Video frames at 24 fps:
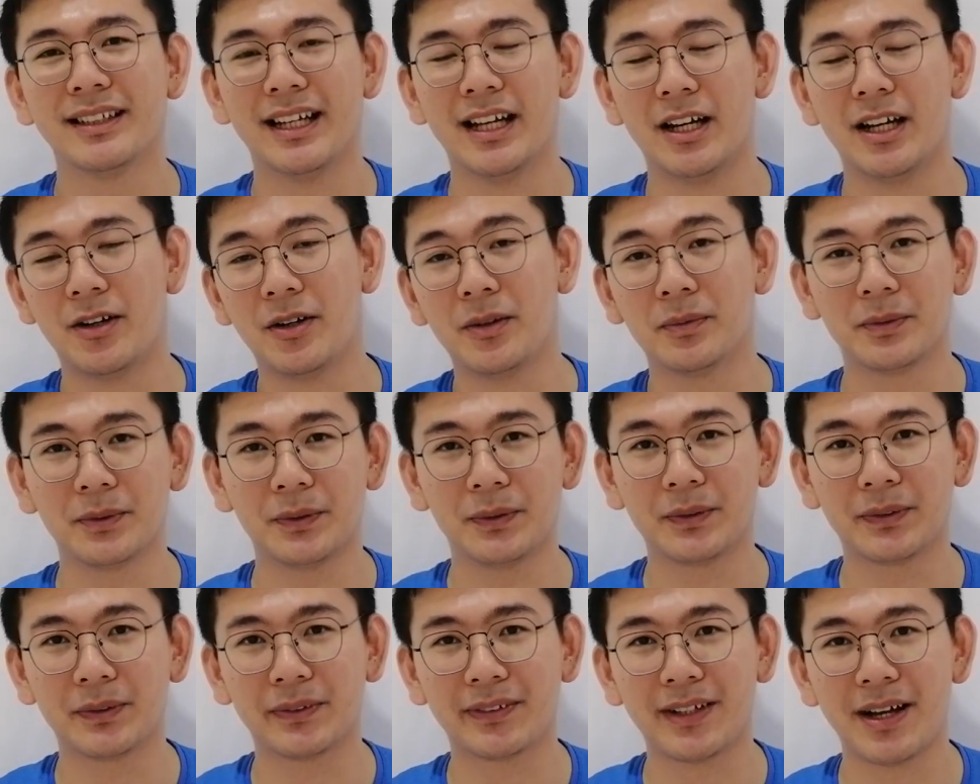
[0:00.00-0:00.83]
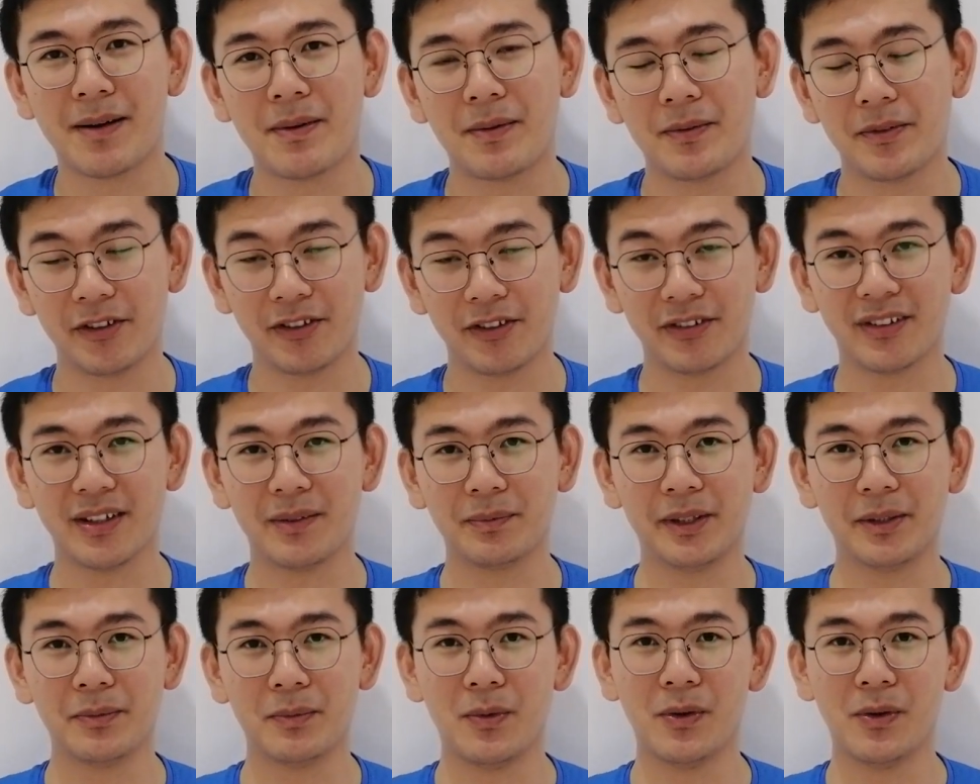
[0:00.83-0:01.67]
and I hope to come up with
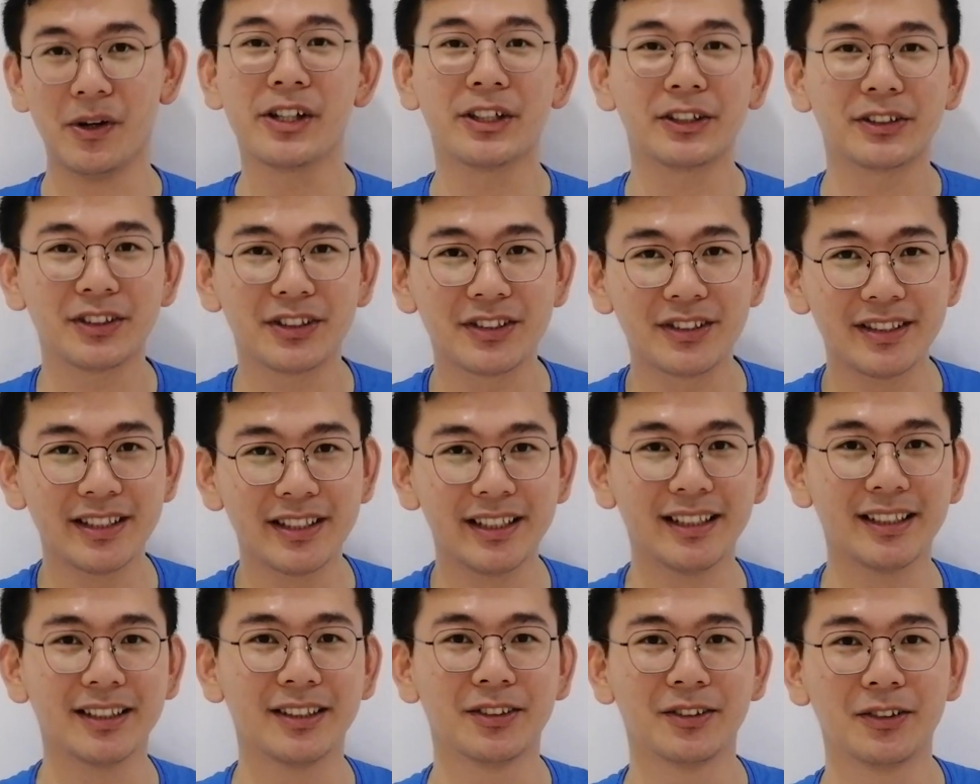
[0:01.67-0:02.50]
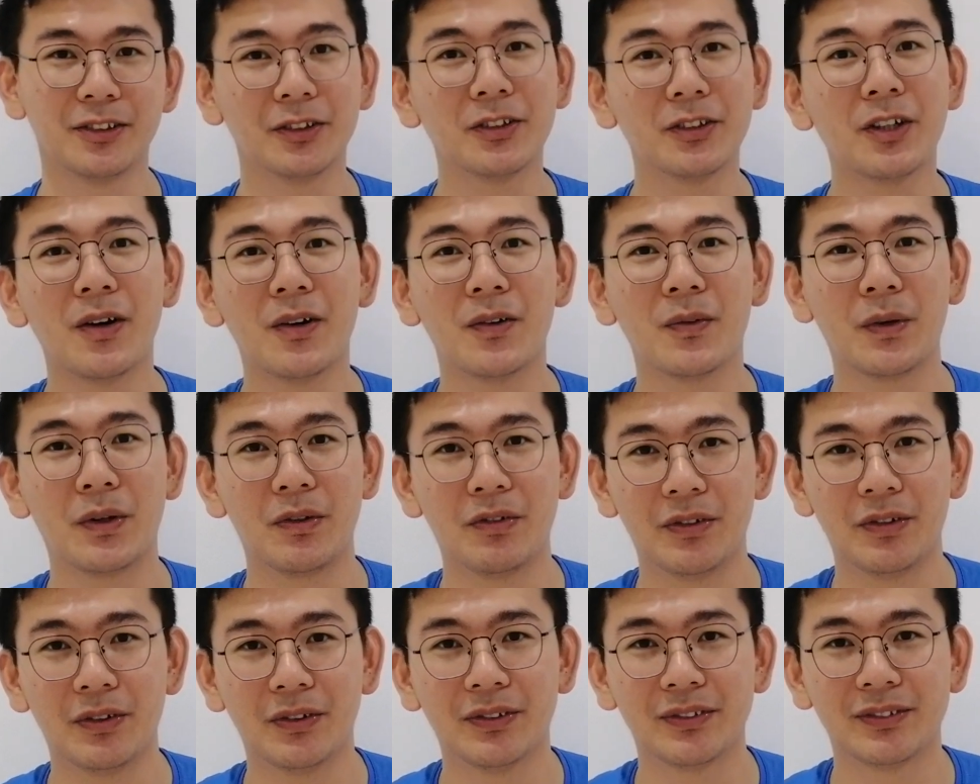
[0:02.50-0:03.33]
something more interesting to talk
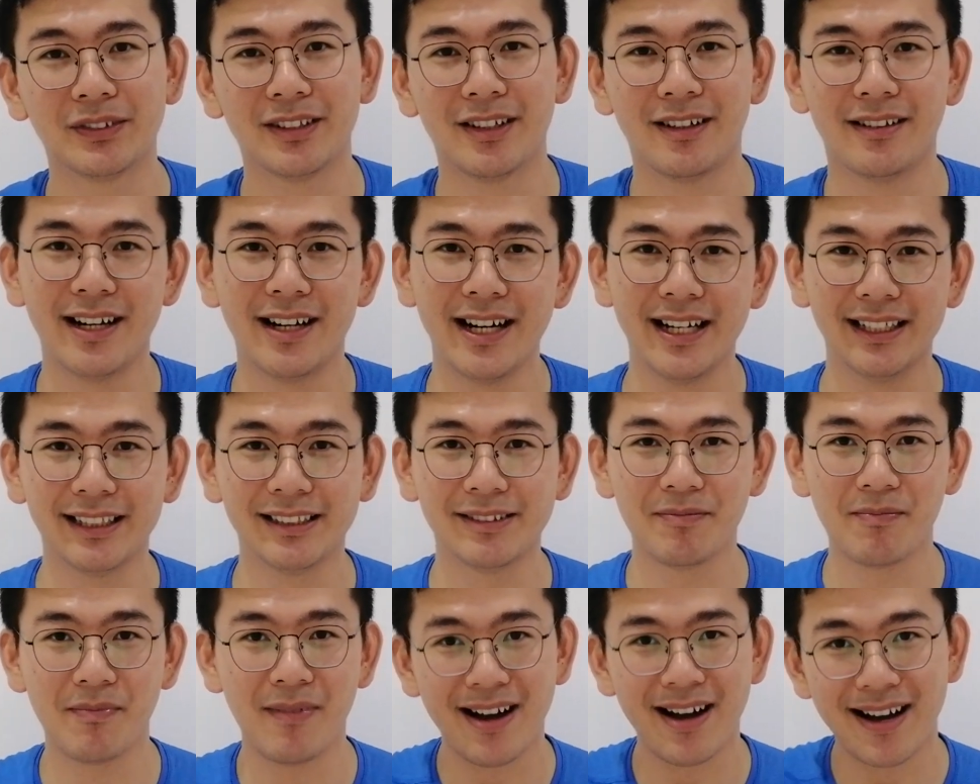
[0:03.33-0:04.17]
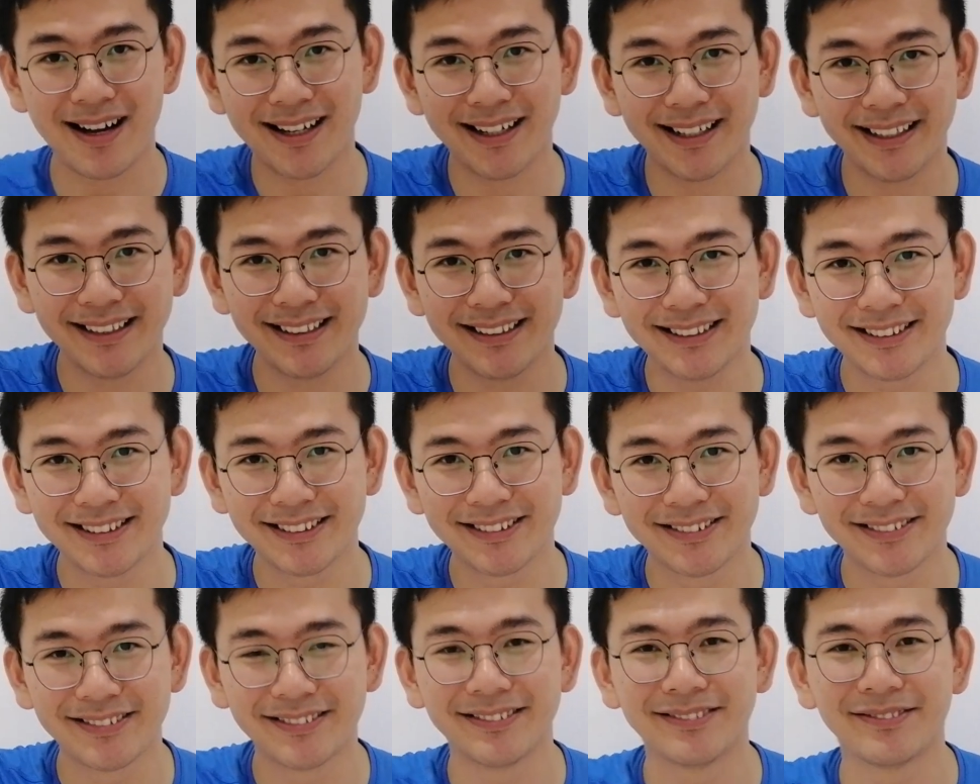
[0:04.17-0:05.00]
with you. Alright,
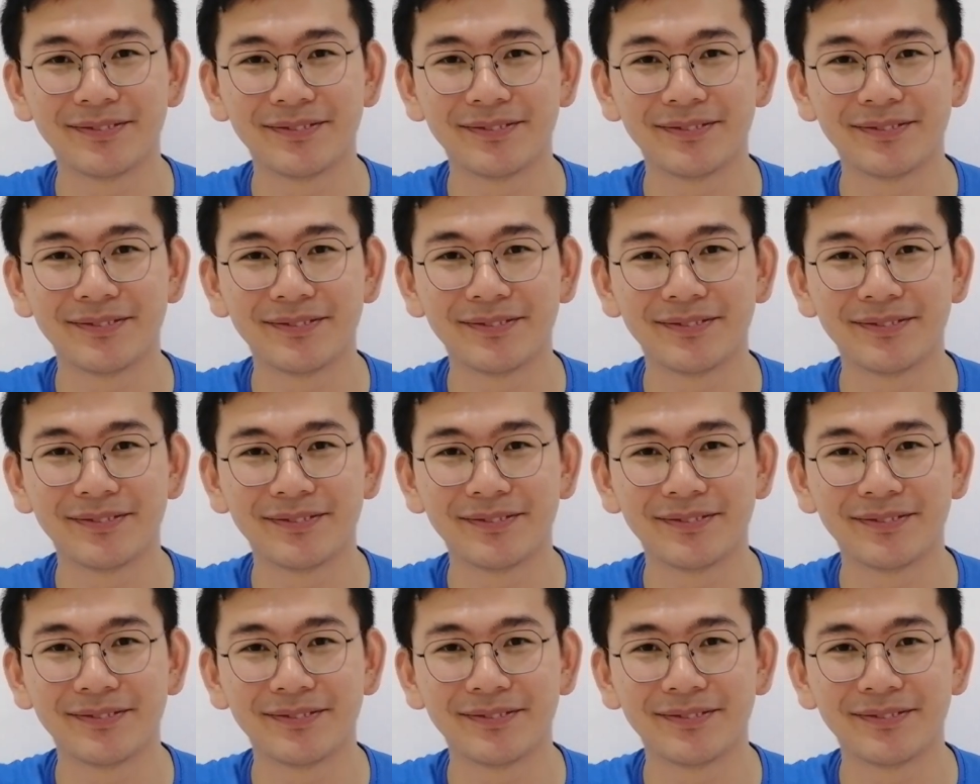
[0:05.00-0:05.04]
bye!